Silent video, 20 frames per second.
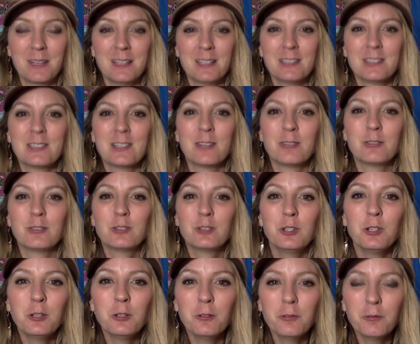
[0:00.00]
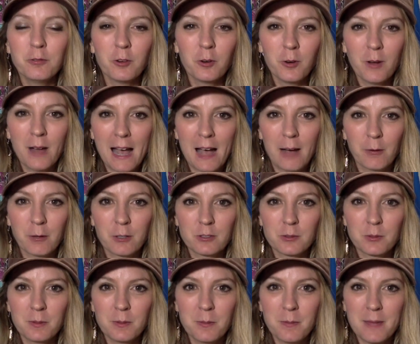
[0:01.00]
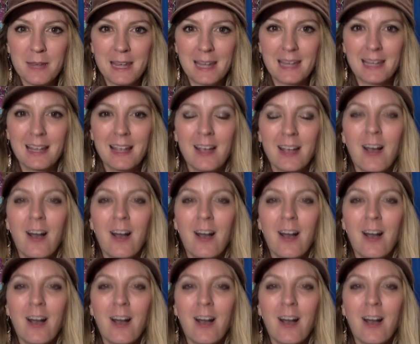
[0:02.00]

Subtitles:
So 2 full hours with me